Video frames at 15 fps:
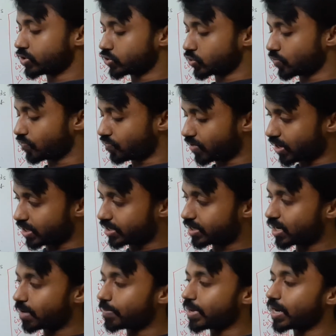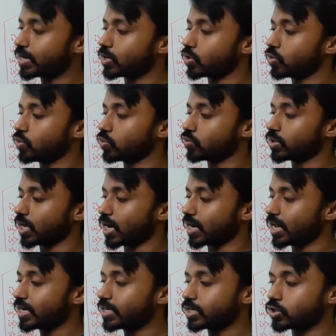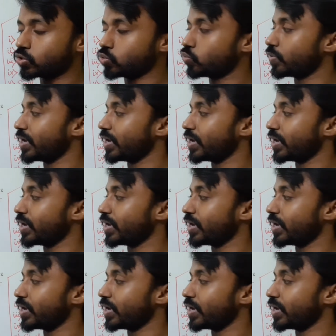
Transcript: So fulcrum and load are at two